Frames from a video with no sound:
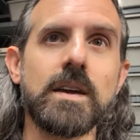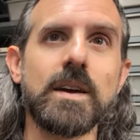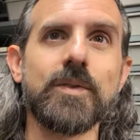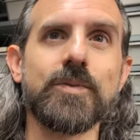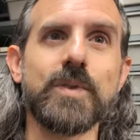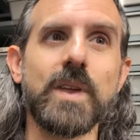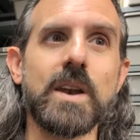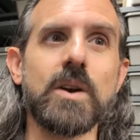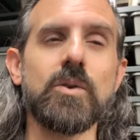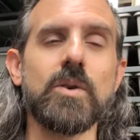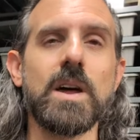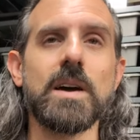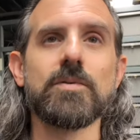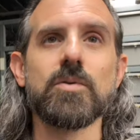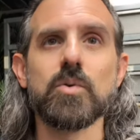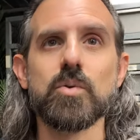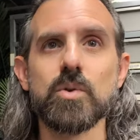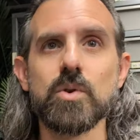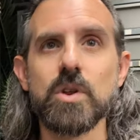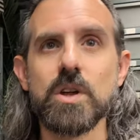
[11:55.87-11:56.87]
if they don't have a
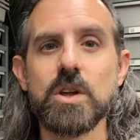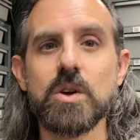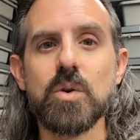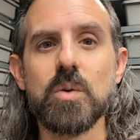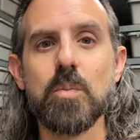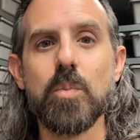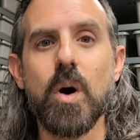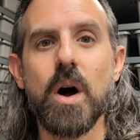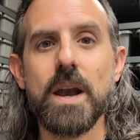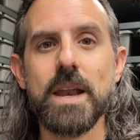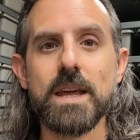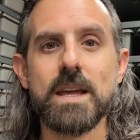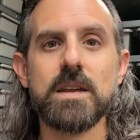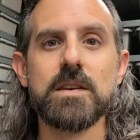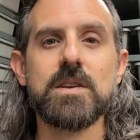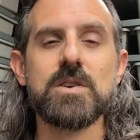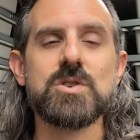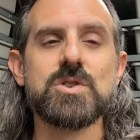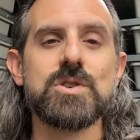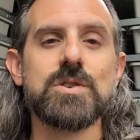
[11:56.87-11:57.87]
really good body
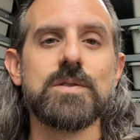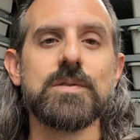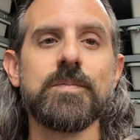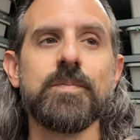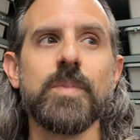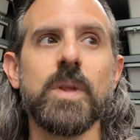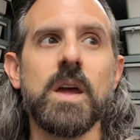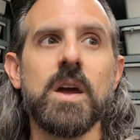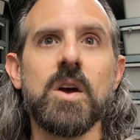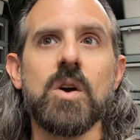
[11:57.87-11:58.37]
condition